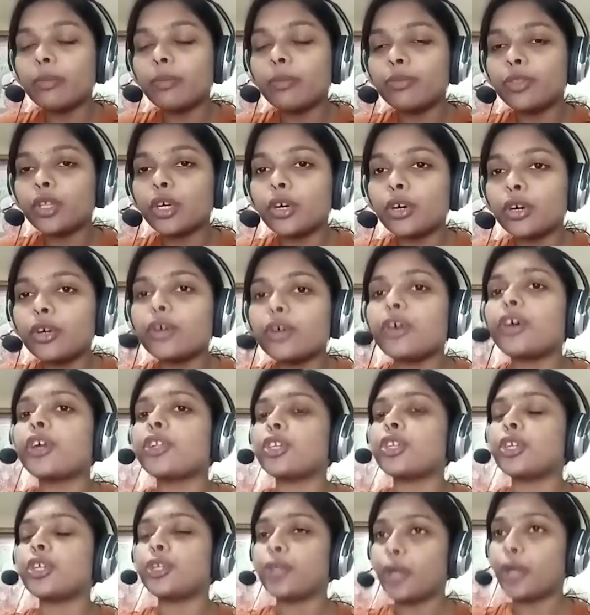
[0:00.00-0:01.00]
ending of
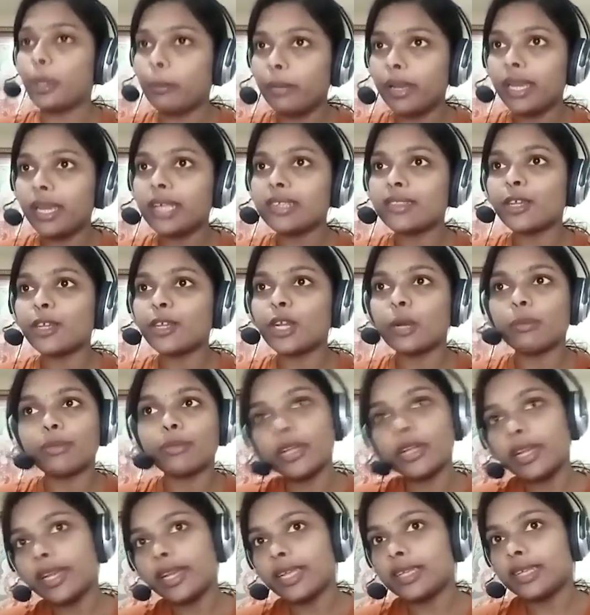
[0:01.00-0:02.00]
the or the
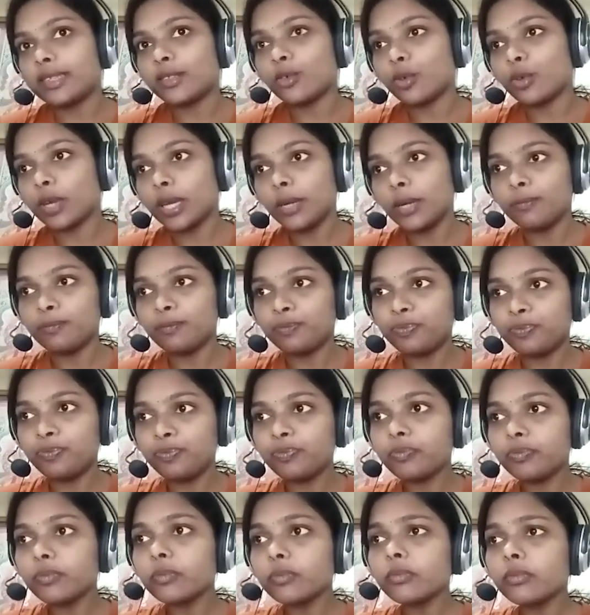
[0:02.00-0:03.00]
termination of the lease.
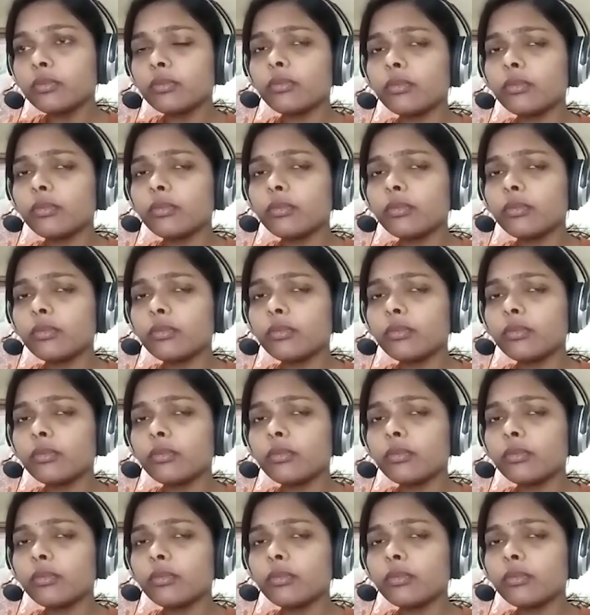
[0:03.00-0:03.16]
Okay.